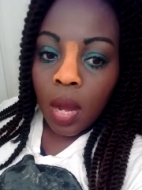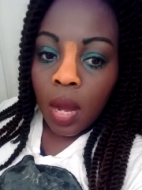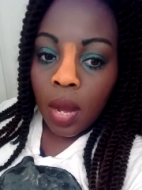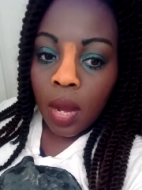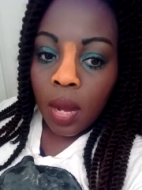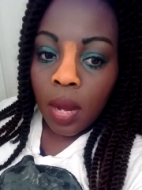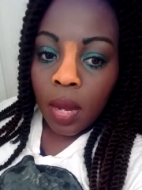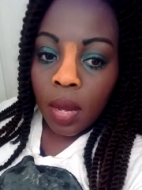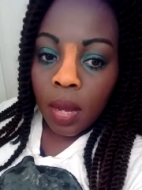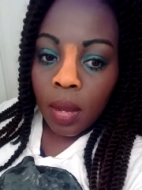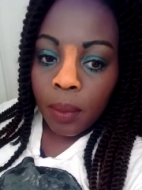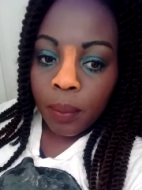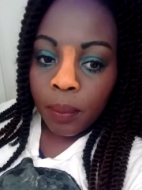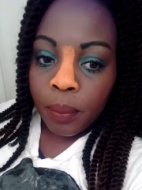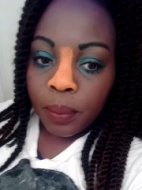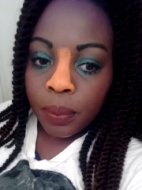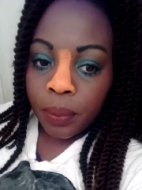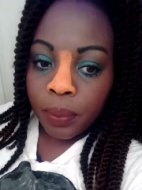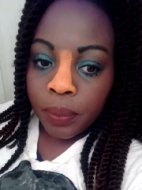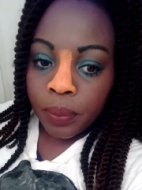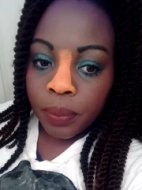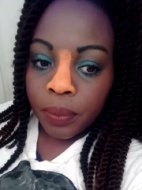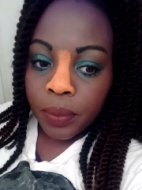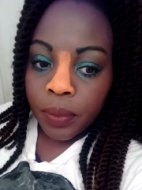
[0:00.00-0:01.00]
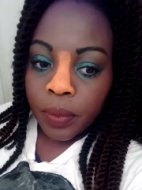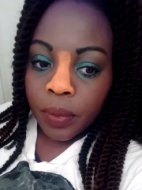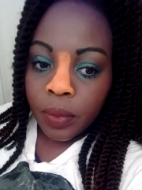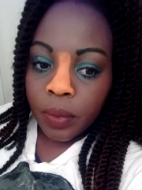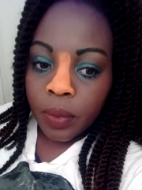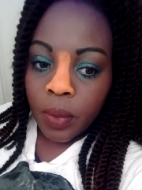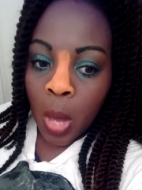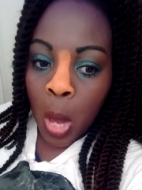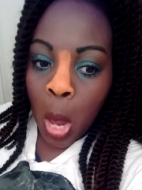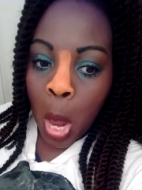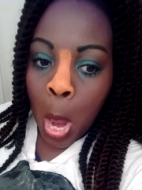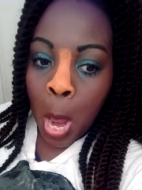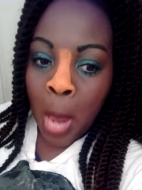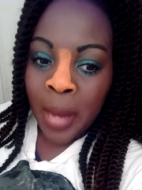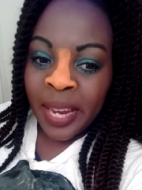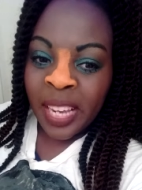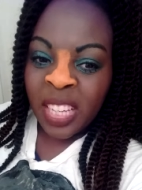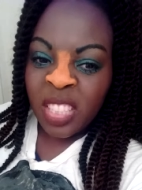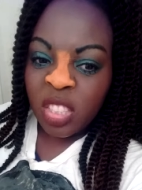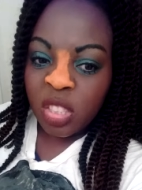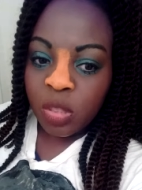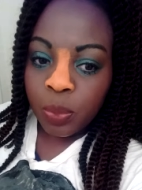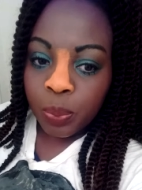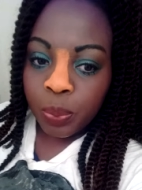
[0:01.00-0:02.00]

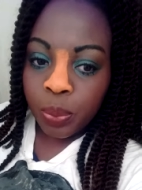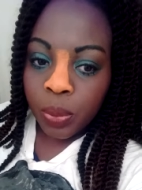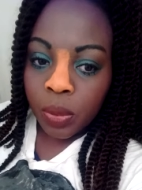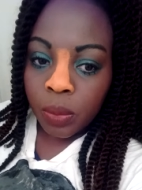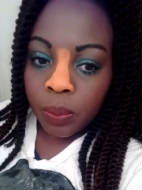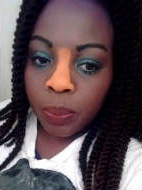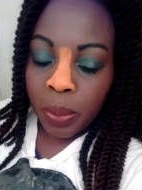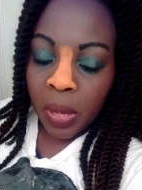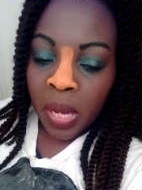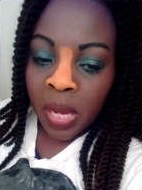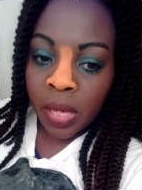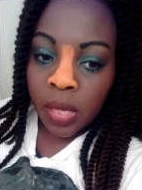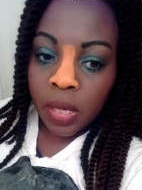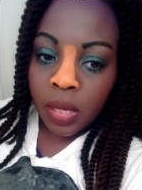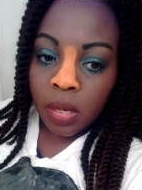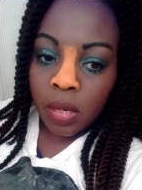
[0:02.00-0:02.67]
And I just put paint